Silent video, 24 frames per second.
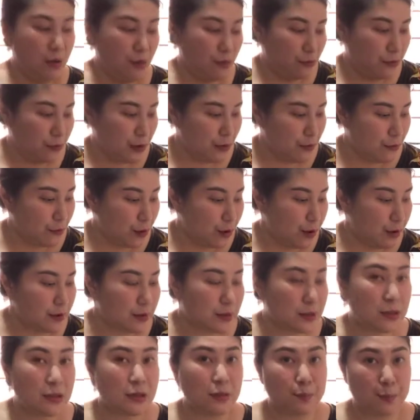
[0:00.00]

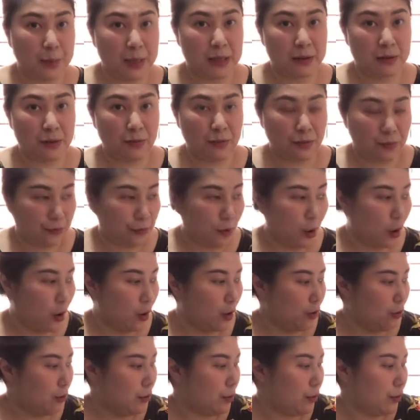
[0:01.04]
reverse speed 4.